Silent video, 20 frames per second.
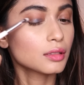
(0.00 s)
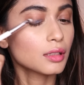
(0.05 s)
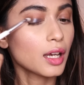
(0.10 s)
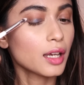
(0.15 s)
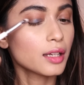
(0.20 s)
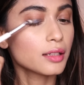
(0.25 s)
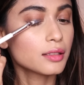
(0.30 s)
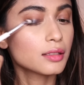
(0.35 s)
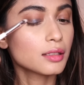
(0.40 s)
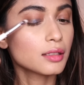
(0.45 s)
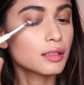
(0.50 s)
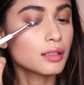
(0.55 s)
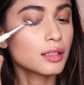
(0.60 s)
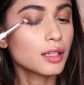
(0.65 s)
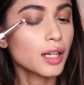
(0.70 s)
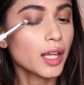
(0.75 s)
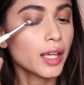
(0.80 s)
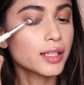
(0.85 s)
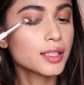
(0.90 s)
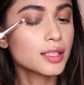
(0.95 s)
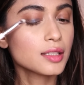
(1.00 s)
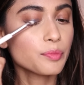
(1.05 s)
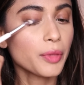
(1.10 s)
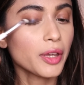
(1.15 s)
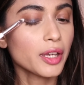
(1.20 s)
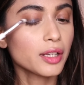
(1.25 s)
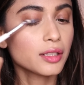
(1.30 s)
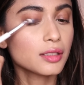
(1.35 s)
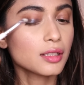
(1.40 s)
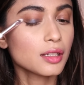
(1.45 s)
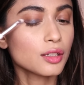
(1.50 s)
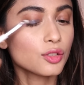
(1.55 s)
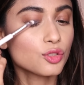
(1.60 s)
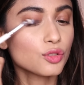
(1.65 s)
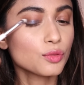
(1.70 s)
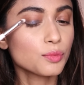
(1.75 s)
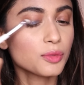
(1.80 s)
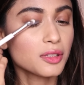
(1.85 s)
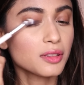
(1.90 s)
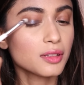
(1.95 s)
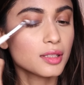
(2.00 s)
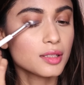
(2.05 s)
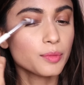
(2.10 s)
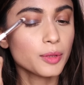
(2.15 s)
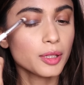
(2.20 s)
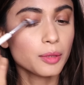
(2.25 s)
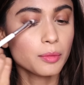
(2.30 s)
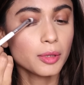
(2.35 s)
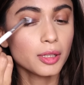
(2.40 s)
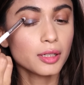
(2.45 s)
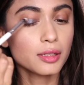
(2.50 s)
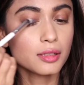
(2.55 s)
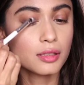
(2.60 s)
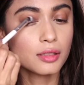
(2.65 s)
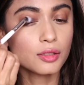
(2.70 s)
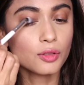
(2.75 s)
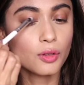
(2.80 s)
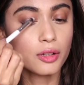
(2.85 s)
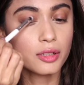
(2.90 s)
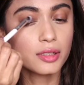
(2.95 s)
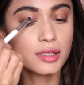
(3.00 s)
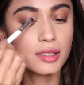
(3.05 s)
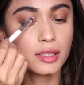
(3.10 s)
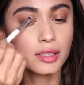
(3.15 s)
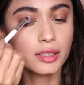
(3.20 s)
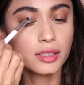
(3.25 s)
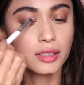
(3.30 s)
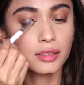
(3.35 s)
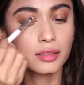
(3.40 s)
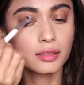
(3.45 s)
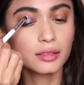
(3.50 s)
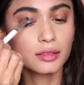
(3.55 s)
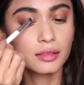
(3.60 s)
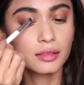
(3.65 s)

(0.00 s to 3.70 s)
I didn't expect it to be this pigmented, honestly,